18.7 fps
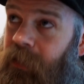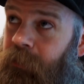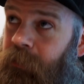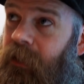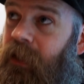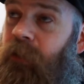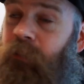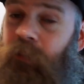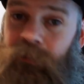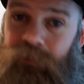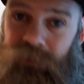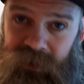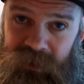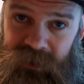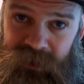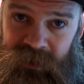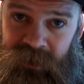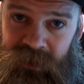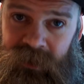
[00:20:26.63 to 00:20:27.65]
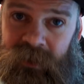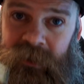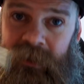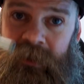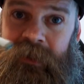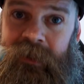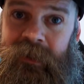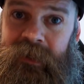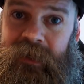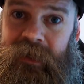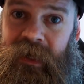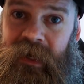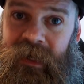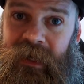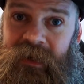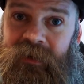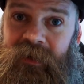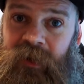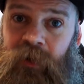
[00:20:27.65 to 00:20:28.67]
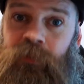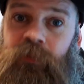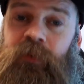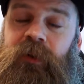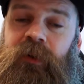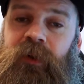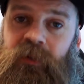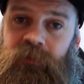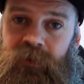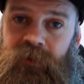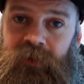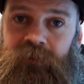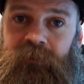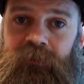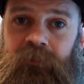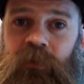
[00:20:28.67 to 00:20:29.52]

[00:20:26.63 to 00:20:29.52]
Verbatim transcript: p m on Friday, it is out for delivery.